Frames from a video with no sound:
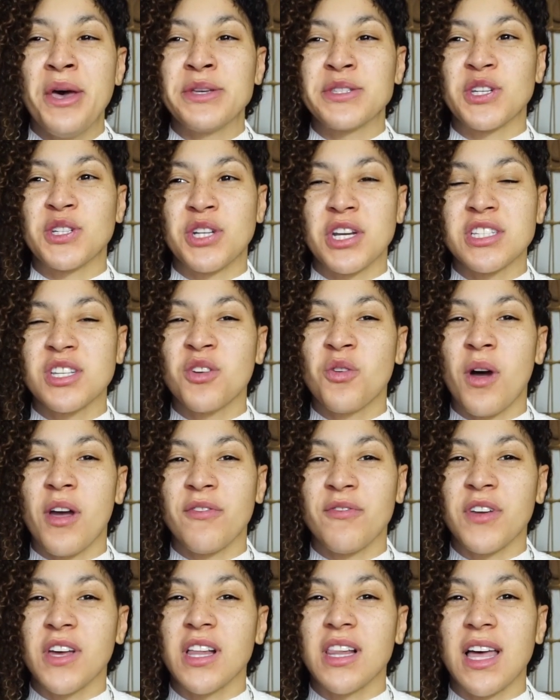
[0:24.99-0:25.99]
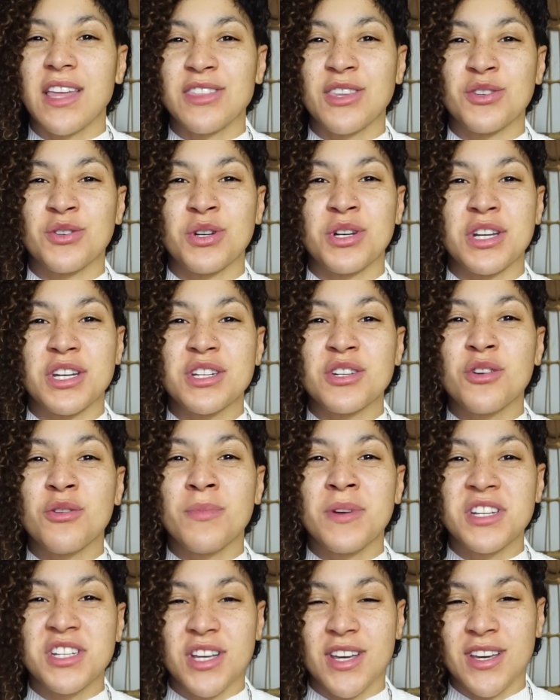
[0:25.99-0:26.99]
So it doesn't quite feel like the traditional
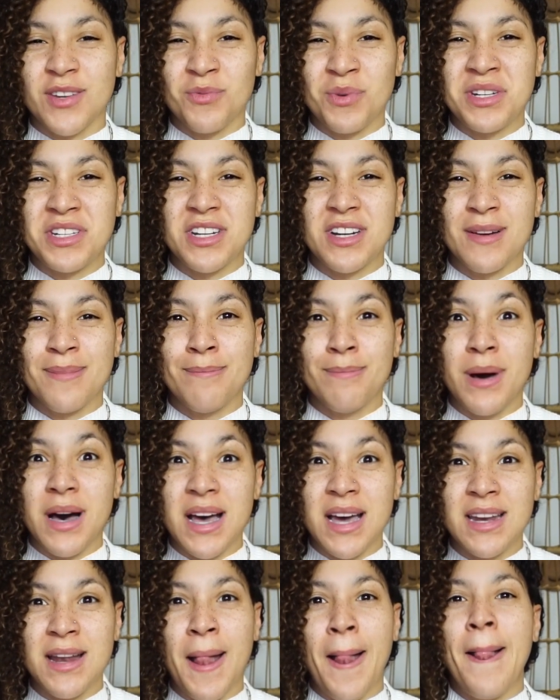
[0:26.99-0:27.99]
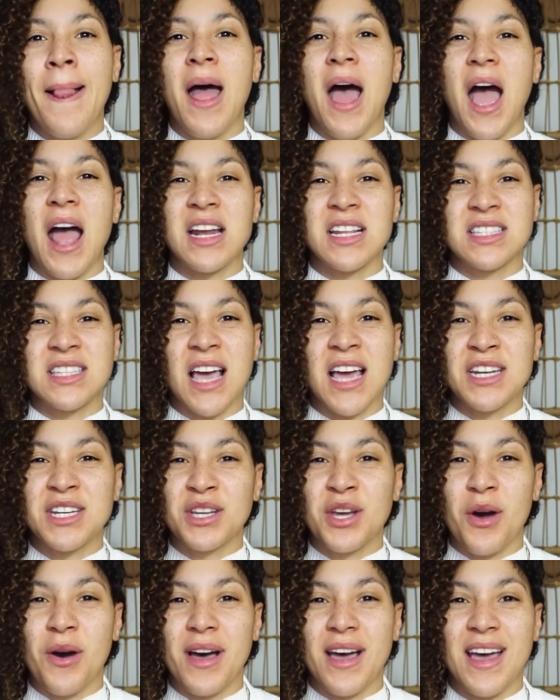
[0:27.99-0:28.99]
Michigan winter, but I decided to
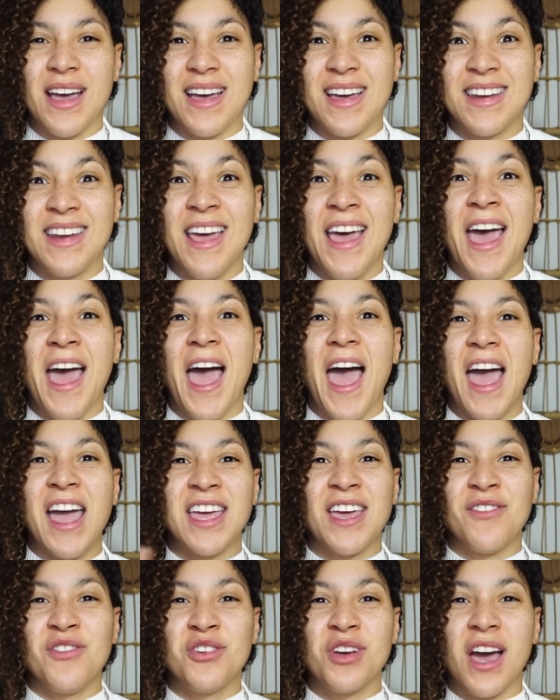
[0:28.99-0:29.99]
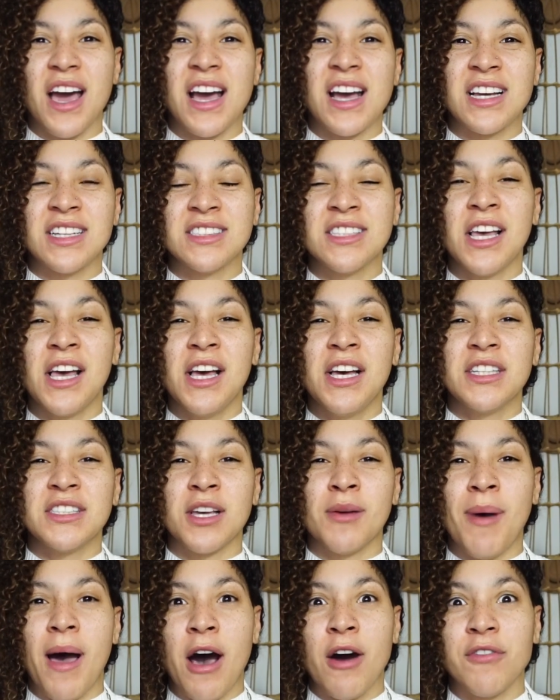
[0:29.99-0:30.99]
go ahead and give you guys
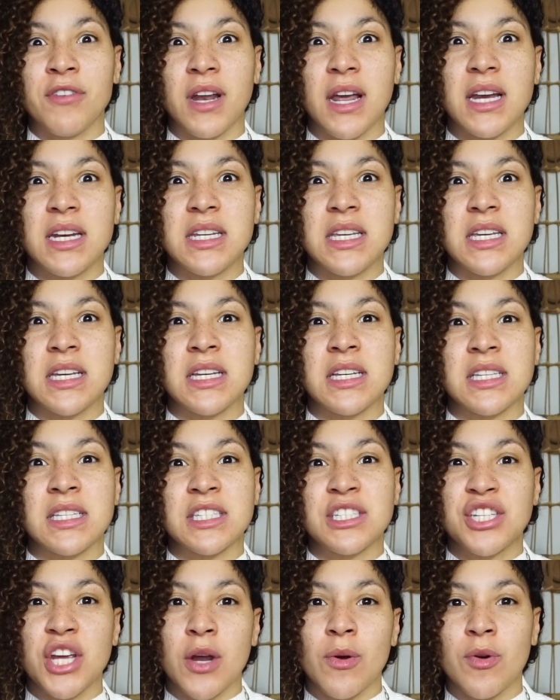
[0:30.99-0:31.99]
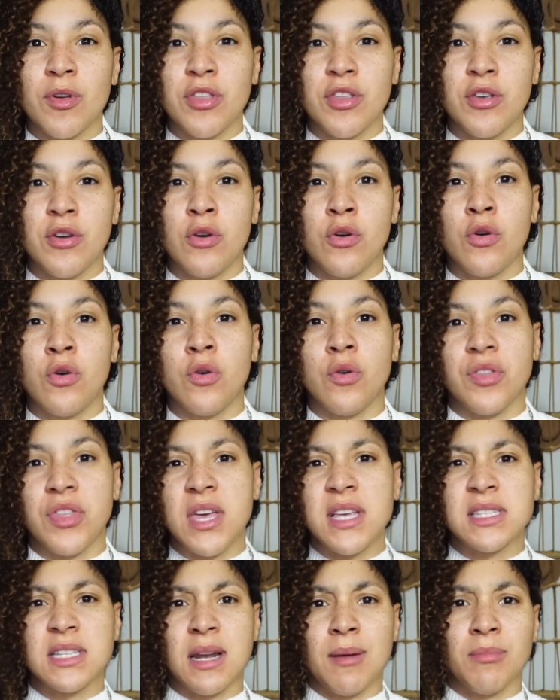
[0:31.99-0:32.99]
some outfit ideas, share with you
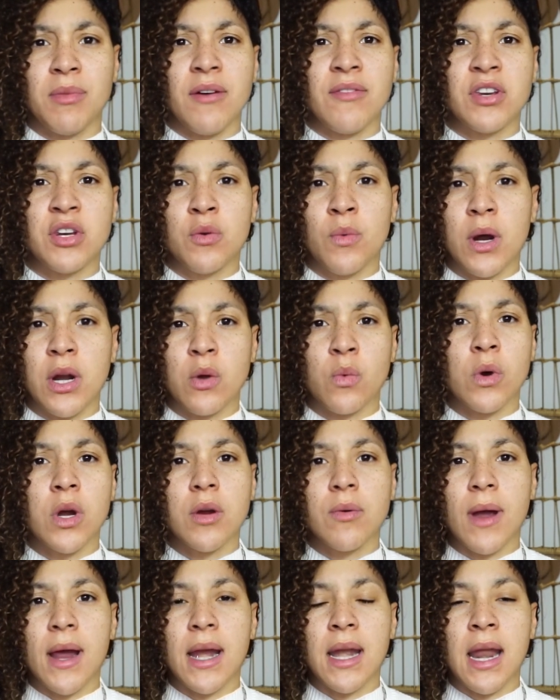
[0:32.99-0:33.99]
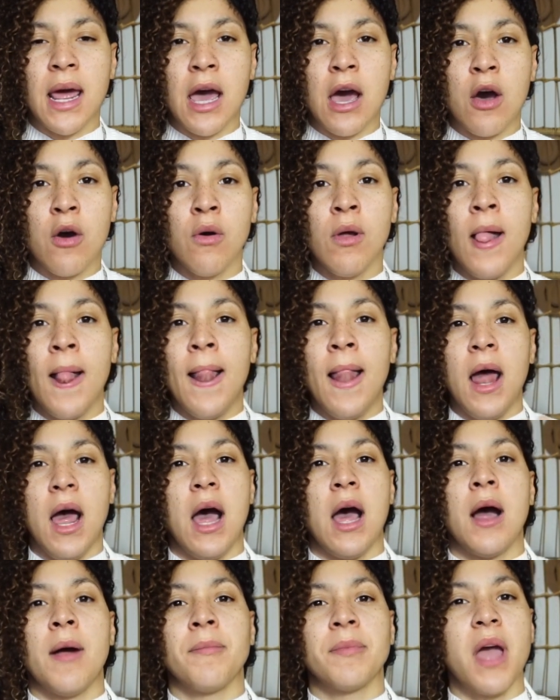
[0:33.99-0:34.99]
things that I'm loving to wear to work right now,
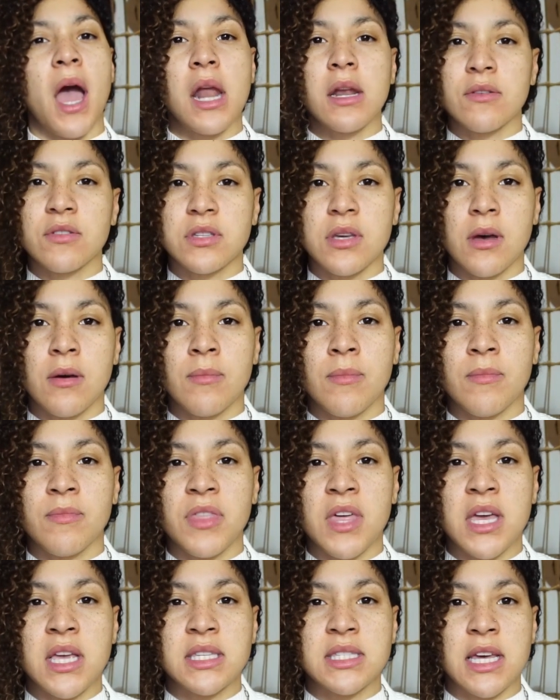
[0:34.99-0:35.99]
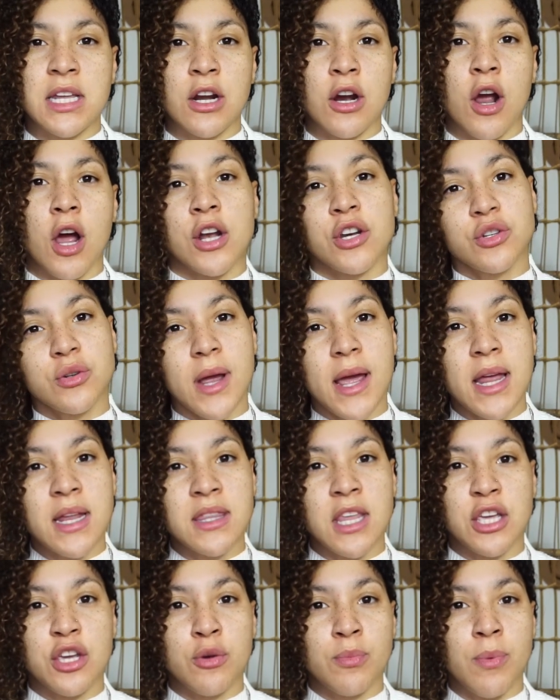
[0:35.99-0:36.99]
um, kind of some things that are on
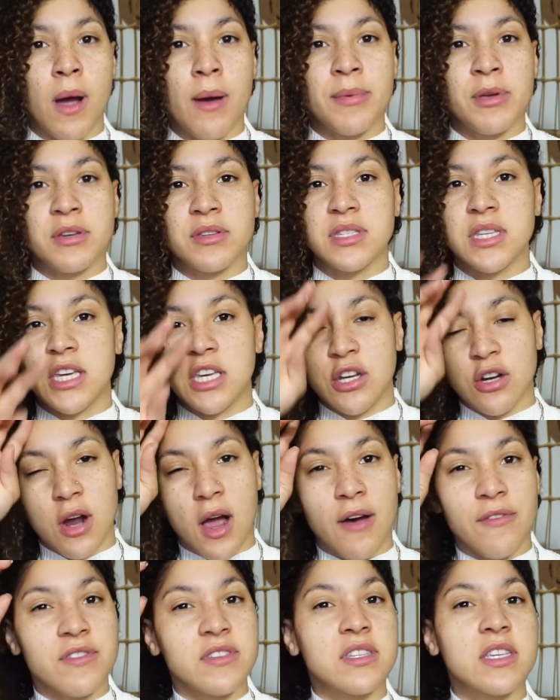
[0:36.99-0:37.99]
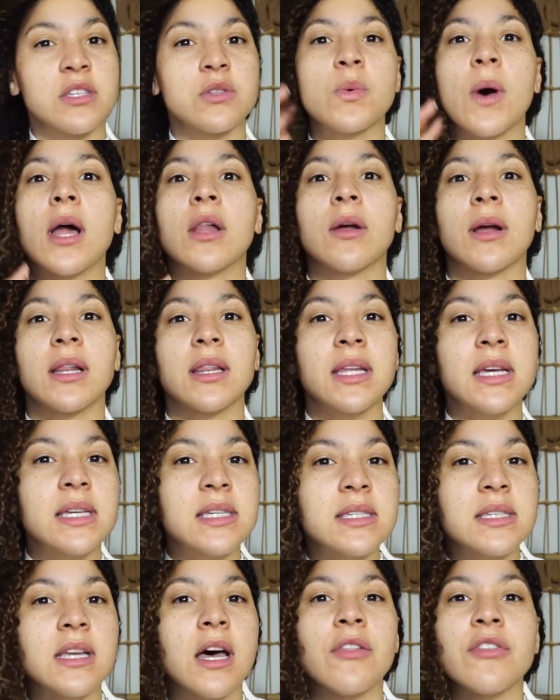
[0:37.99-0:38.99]
trend that you probably will see in your office as well, or at
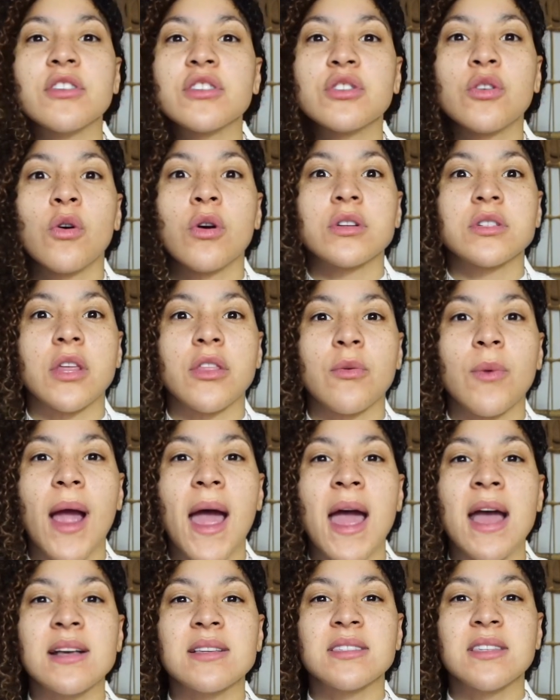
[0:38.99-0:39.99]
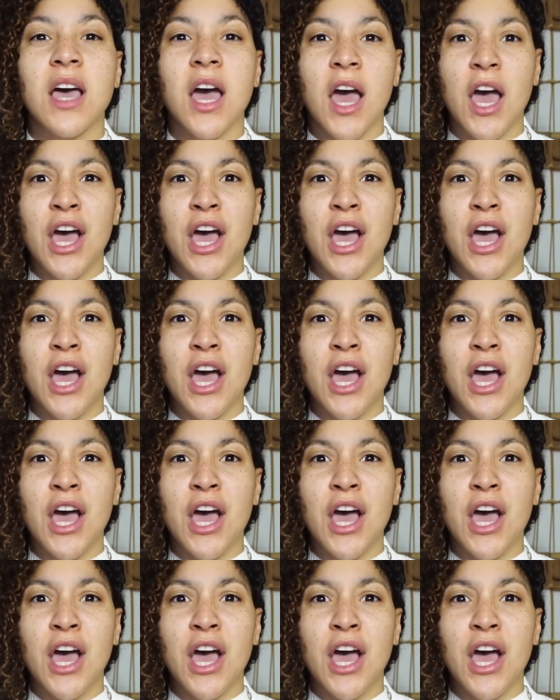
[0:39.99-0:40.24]
least some stores on the racks.